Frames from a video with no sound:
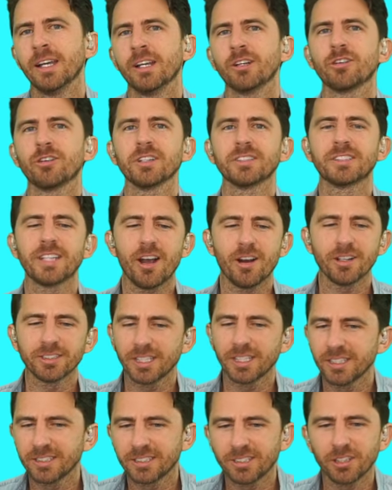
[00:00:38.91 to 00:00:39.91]
Chris
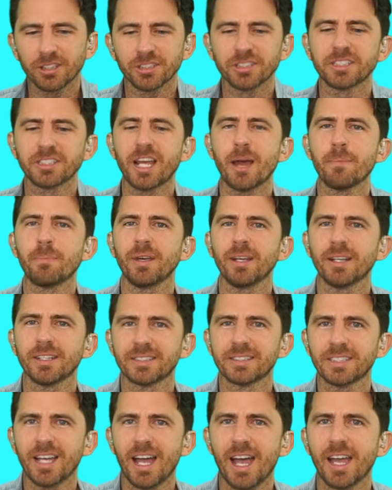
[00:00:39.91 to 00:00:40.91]
Harrison is still stepping
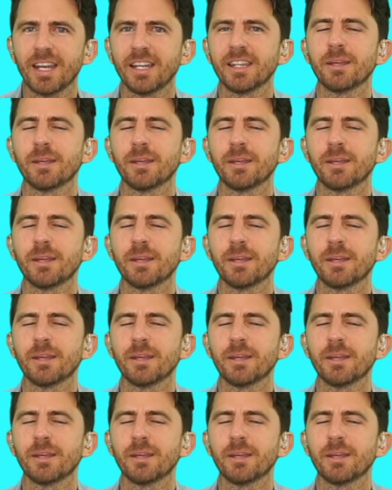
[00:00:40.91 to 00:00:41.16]
aside.